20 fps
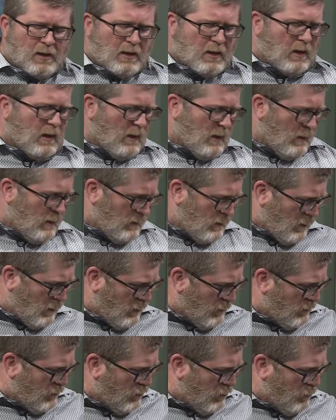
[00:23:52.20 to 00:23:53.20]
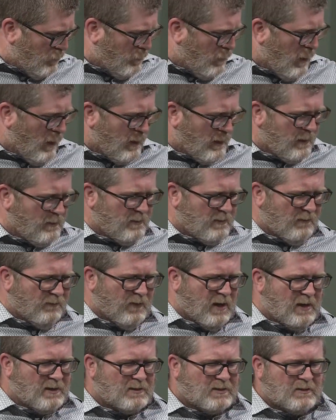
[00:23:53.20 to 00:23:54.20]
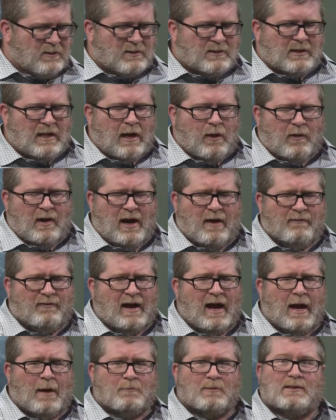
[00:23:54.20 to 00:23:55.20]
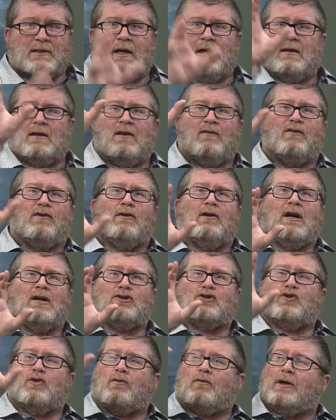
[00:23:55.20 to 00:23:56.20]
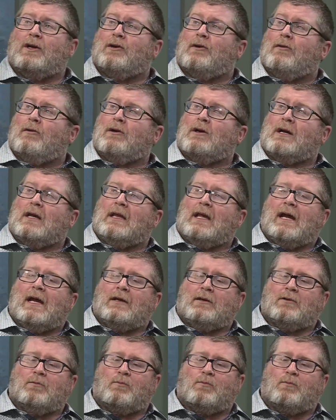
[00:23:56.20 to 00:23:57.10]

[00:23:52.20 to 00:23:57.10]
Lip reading: our little pocket devices now have apps that if you're not sure what you're looking at,